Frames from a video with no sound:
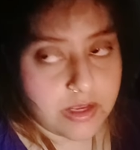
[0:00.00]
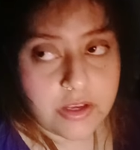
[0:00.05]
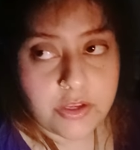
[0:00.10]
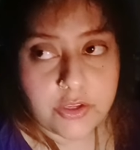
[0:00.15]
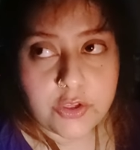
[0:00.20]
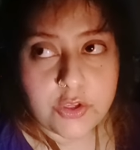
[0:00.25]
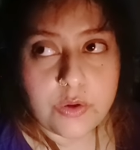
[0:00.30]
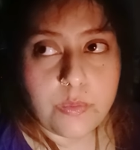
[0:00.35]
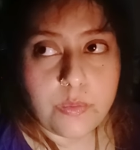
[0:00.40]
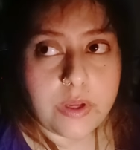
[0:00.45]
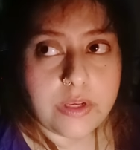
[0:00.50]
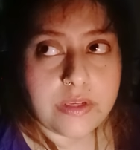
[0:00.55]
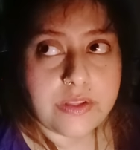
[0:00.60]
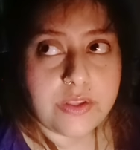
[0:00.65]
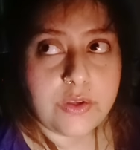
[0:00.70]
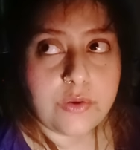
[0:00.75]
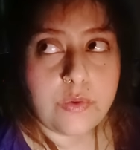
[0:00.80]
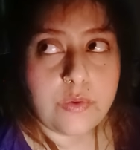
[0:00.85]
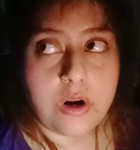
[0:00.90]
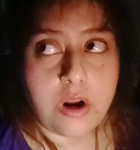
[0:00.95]
you know what?
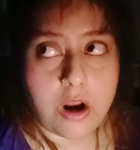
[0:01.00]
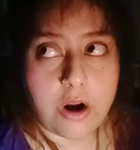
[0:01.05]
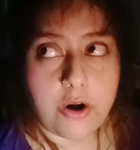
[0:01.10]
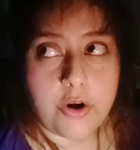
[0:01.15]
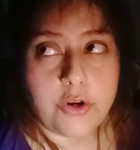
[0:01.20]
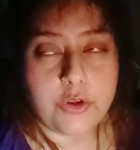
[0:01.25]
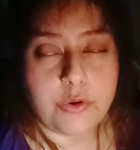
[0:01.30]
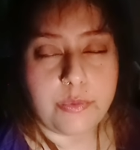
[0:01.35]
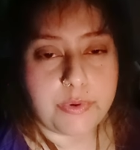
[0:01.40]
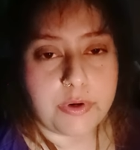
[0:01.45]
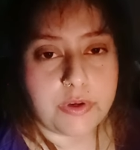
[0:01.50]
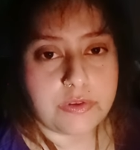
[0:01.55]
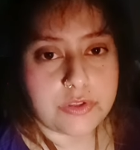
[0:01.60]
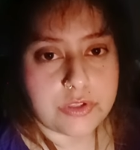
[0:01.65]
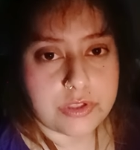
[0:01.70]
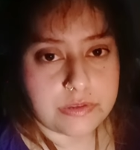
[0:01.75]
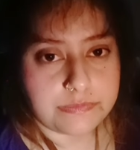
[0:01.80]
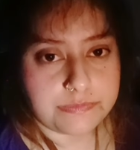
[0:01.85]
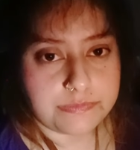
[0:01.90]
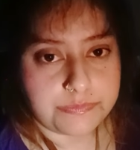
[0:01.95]
You are hard to
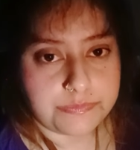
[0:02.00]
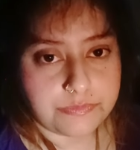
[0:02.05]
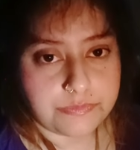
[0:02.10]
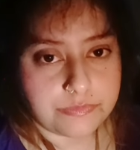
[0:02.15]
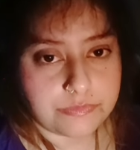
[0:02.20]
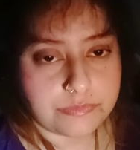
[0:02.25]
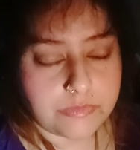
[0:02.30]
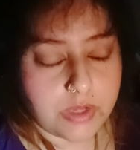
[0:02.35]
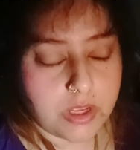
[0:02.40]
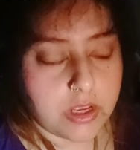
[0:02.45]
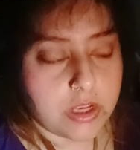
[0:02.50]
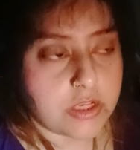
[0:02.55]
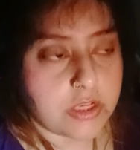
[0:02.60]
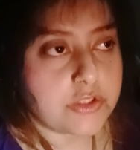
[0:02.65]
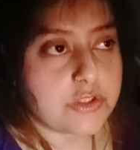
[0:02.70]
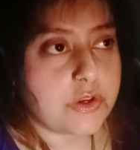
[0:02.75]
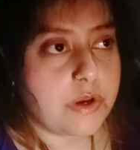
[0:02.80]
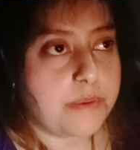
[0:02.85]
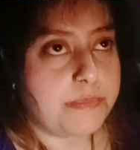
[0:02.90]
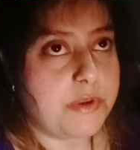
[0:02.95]
approach.
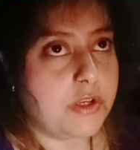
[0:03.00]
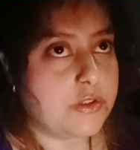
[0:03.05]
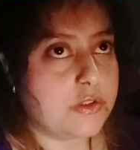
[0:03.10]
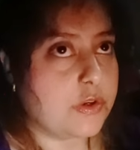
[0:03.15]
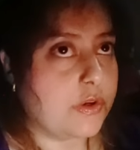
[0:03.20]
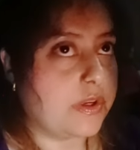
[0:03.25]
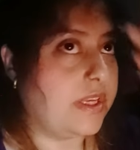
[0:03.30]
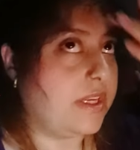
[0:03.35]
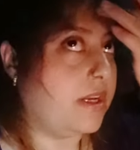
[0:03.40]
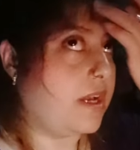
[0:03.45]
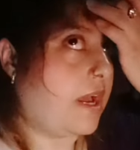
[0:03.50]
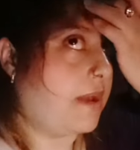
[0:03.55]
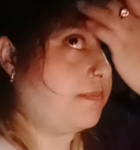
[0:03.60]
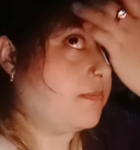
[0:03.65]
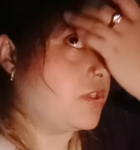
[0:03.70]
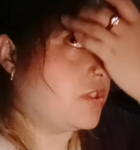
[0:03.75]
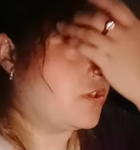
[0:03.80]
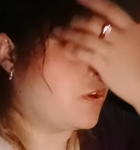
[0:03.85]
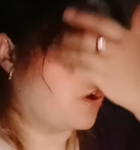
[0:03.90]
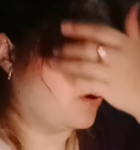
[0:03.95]
So I'm not talking, I'm
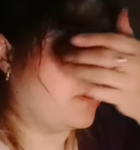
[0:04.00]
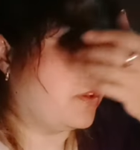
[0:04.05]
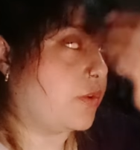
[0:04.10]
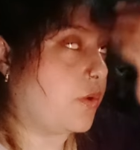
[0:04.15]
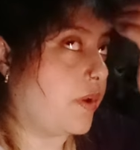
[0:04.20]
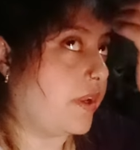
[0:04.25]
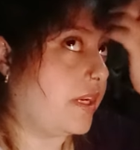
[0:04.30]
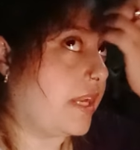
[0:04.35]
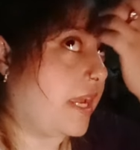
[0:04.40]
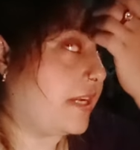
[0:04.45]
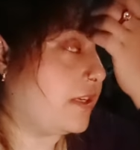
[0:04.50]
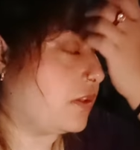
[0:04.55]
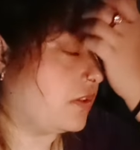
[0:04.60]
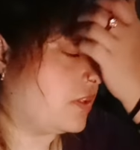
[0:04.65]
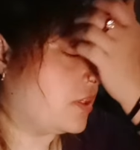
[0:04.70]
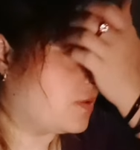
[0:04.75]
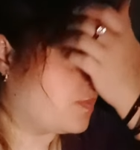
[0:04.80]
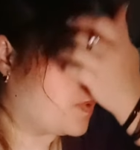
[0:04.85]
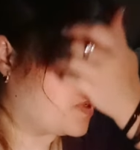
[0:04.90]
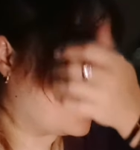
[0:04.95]
just throwing light on
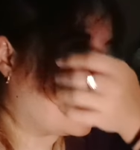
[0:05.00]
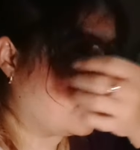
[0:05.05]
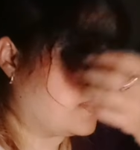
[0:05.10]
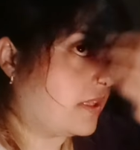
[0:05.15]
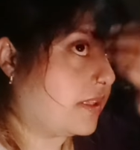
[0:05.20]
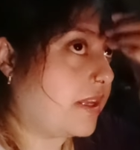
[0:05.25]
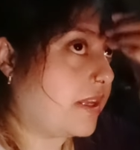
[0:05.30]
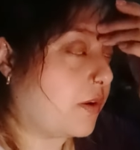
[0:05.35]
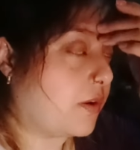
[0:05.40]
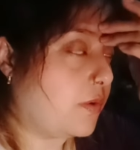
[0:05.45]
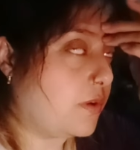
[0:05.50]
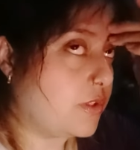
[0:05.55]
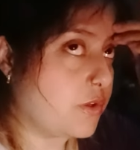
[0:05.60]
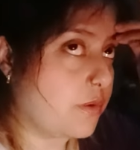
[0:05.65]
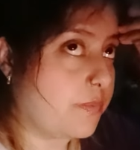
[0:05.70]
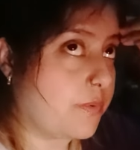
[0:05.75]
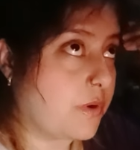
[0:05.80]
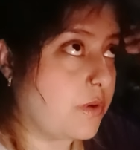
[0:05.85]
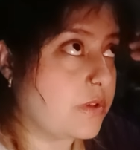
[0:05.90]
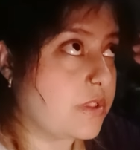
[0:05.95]
this person that they're going to
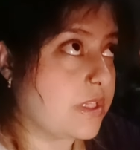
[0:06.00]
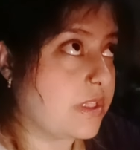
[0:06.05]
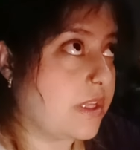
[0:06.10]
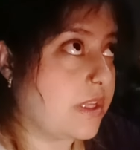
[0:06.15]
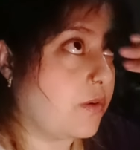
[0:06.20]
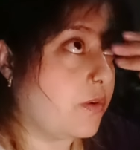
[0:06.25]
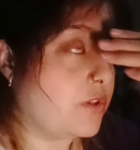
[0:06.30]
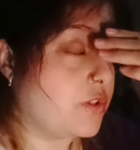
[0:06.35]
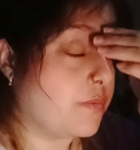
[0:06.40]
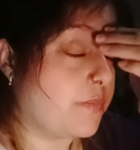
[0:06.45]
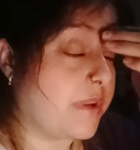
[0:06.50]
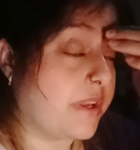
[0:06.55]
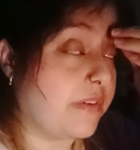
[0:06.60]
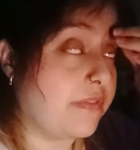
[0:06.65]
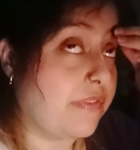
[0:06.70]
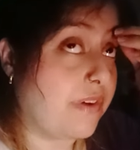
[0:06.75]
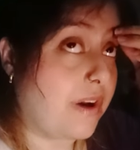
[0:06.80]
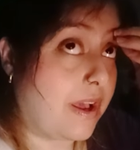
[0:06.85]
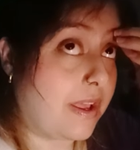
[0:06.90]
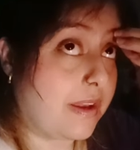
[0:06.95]
approach and they're going to bring
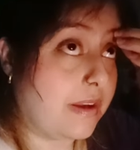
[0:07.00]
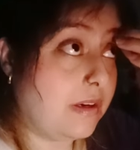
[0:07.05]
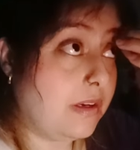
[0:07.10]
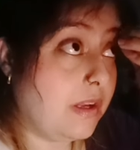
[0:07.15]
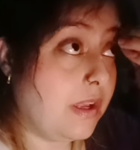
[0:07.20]
fire.